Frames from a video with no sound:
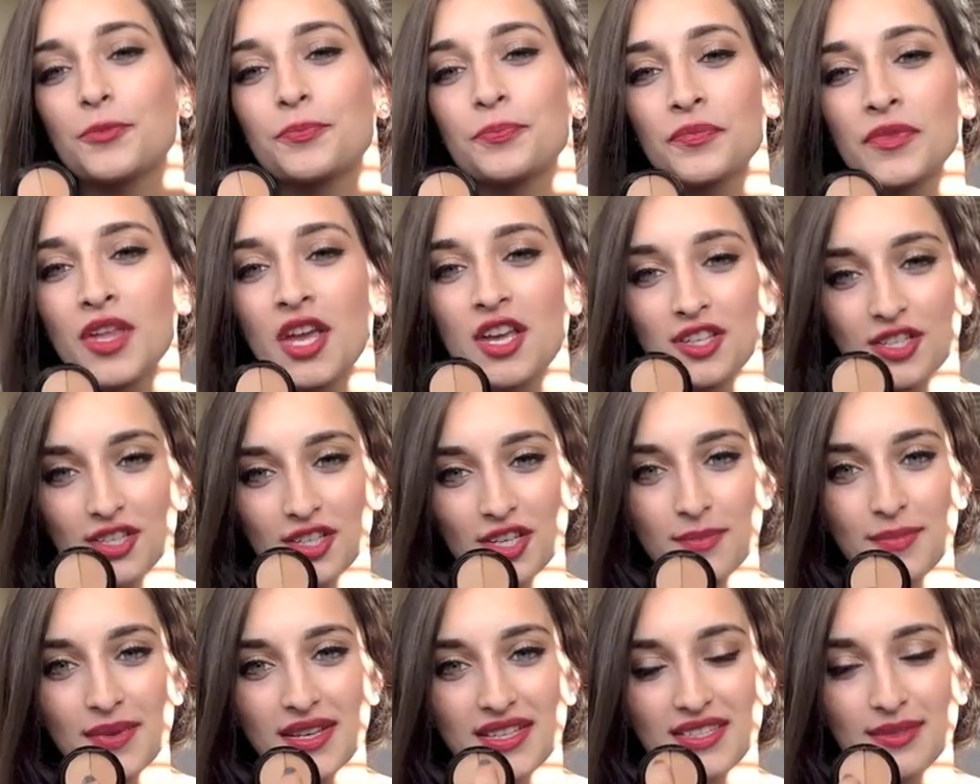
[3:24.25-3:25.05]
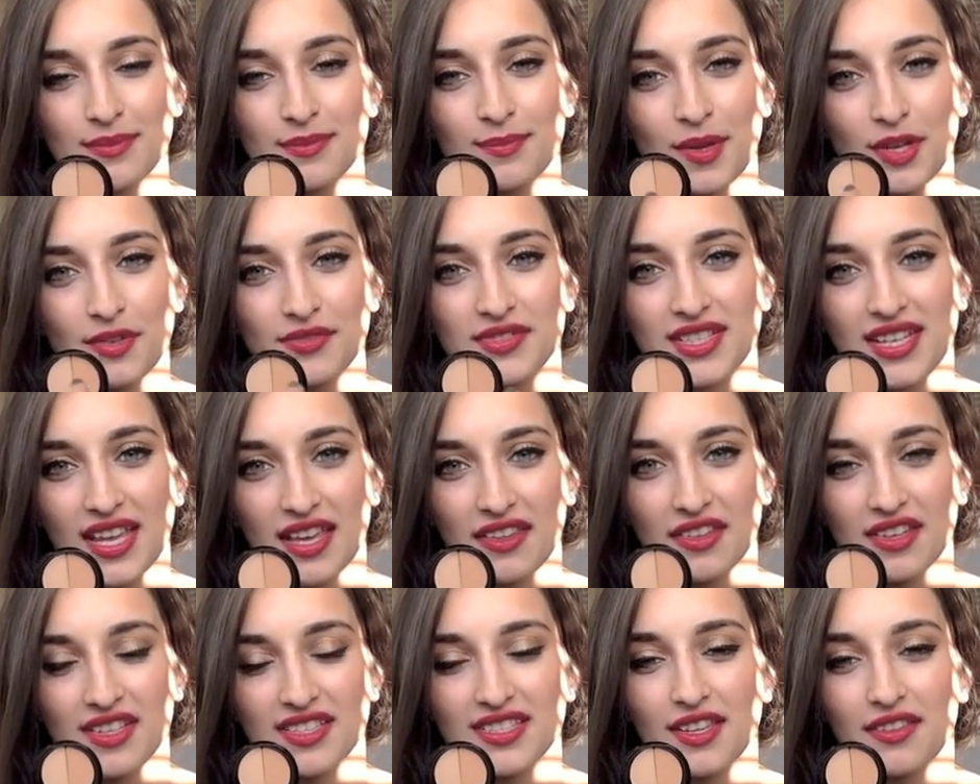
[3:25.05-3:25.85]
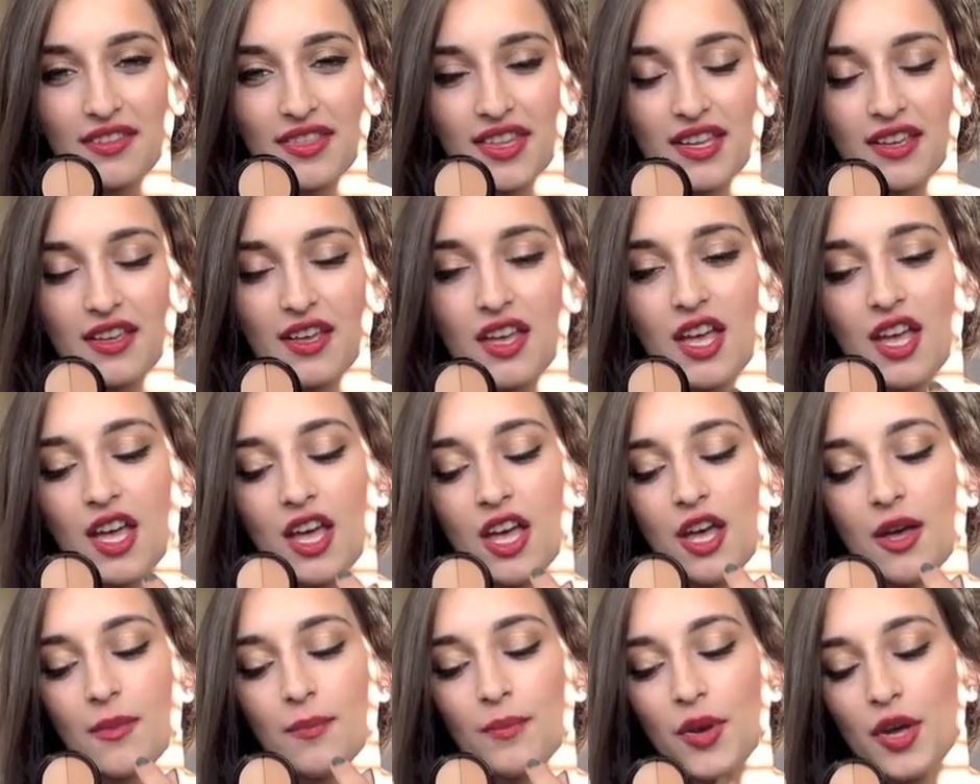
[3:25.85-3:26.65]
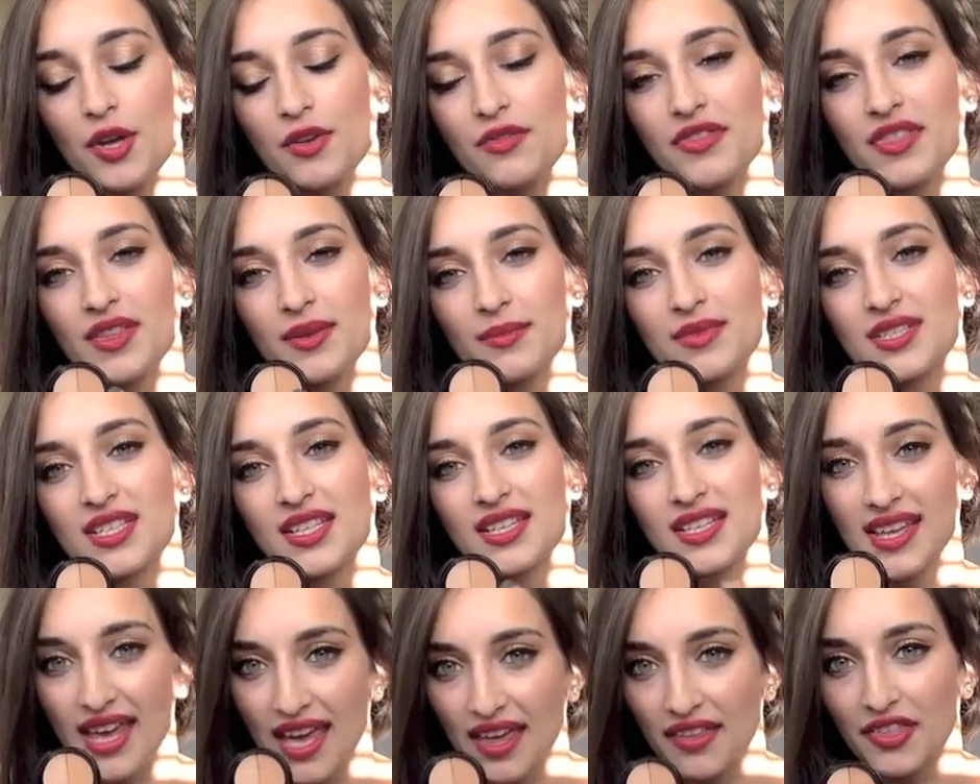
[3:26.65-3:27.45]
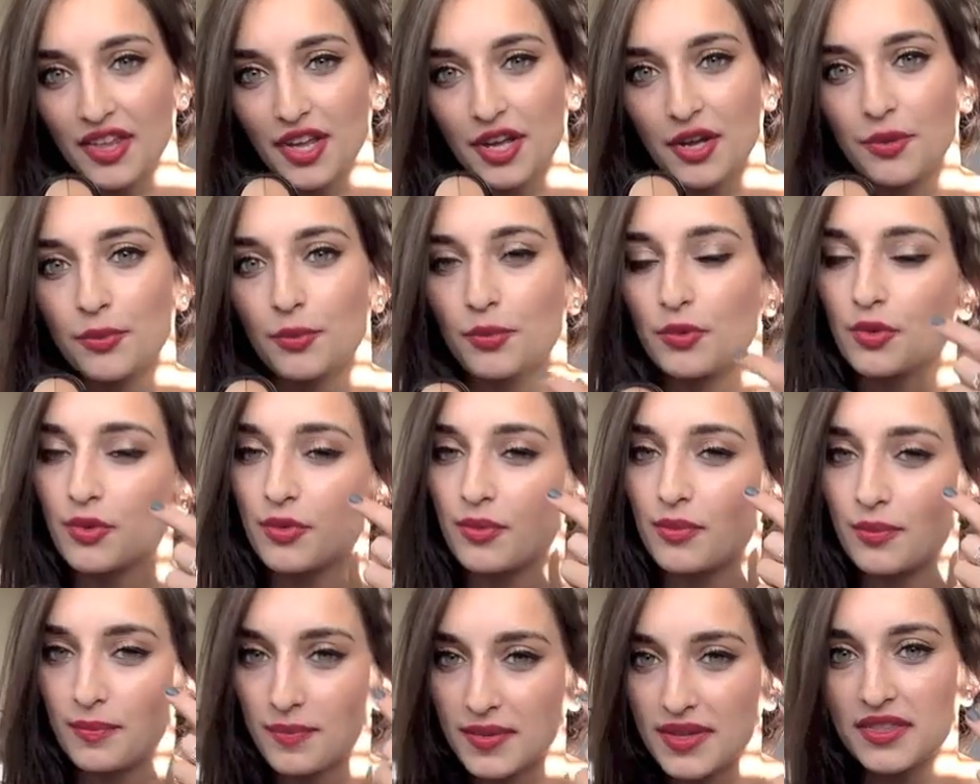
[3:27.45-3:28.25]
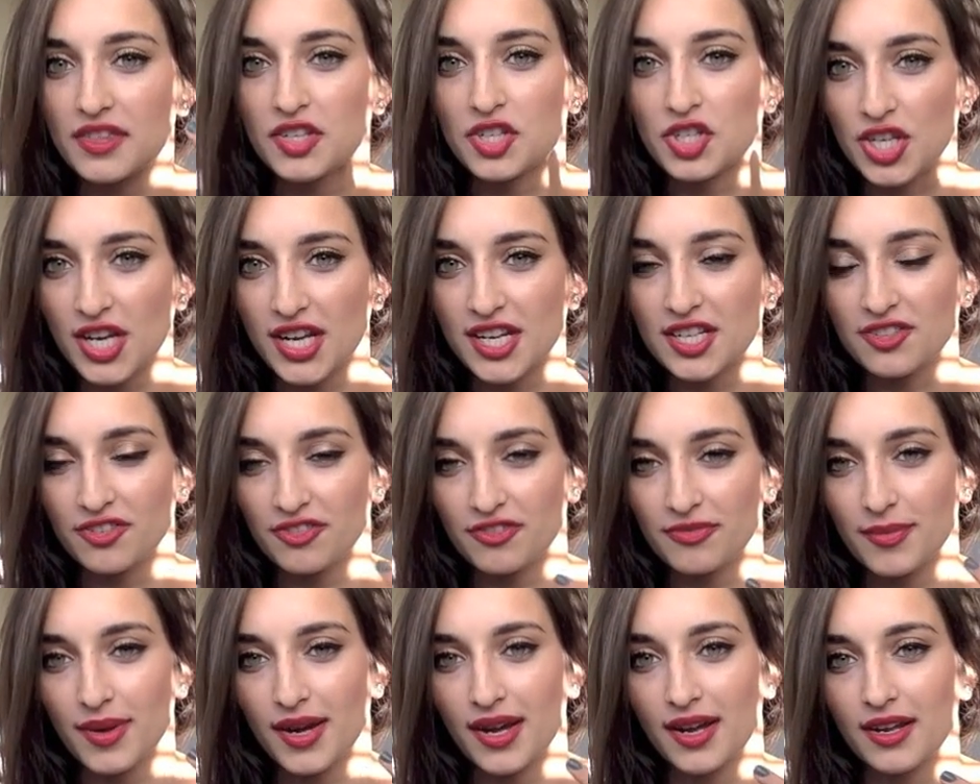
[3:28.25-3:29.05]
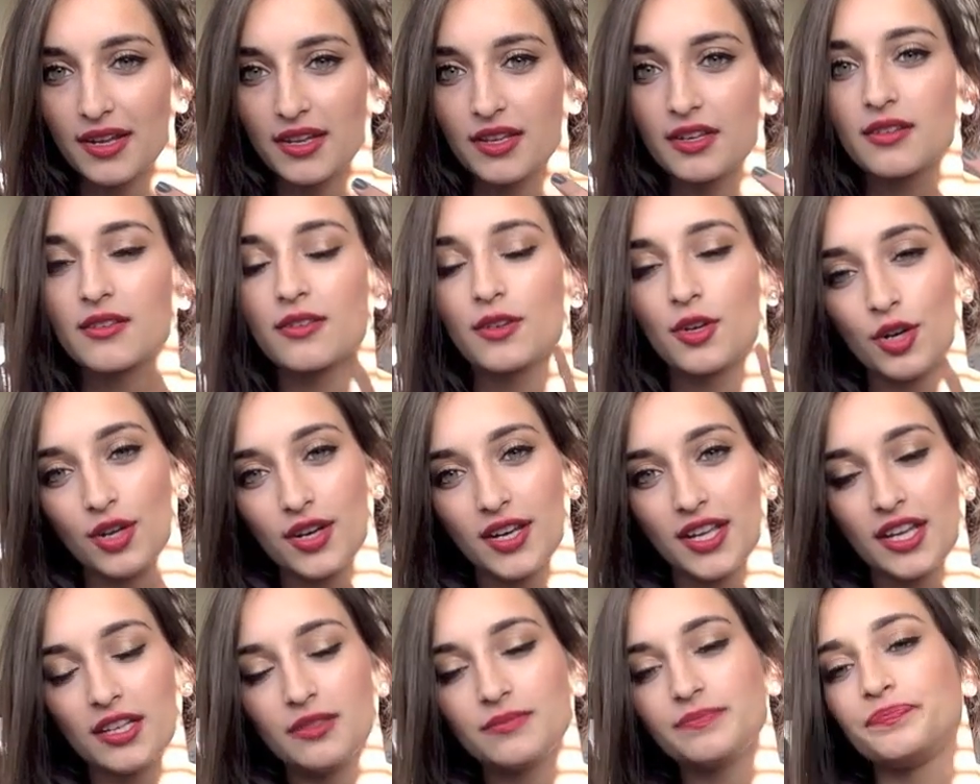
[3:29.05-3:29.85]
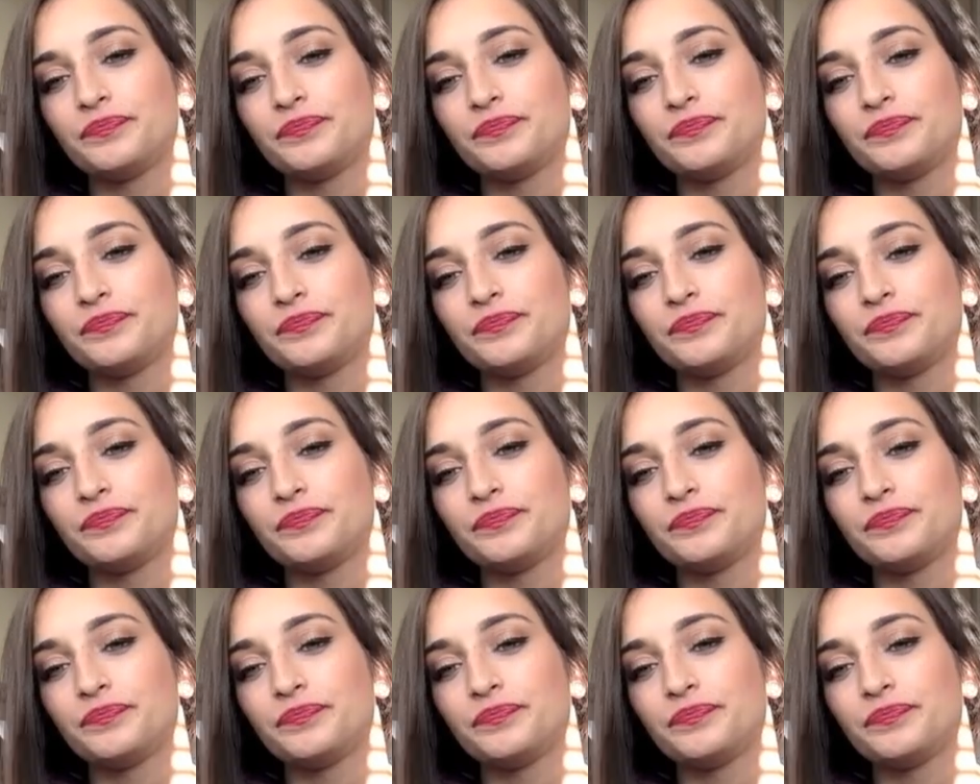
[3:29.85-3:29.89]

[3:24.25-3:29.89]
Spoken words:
So I'm going to mix them both together because I think both of them together will be the shade of my colour.